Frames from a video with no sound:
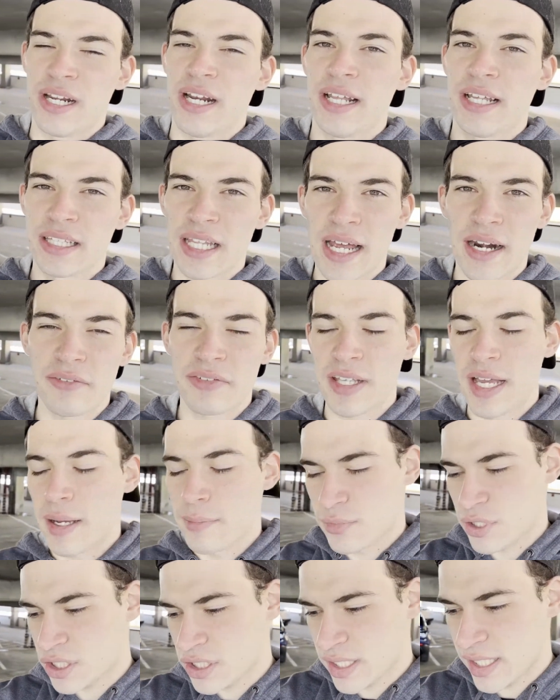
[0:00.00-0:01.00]
and a lot of
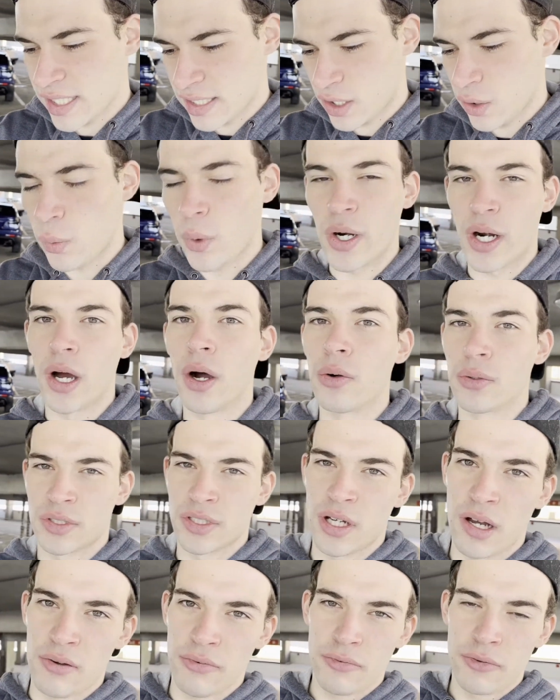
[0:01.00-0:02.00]
time just to get the one hose
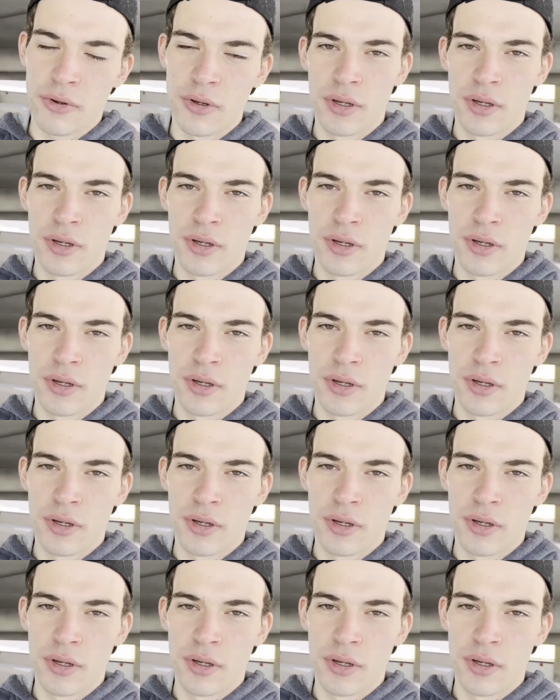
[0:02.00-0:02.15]
off.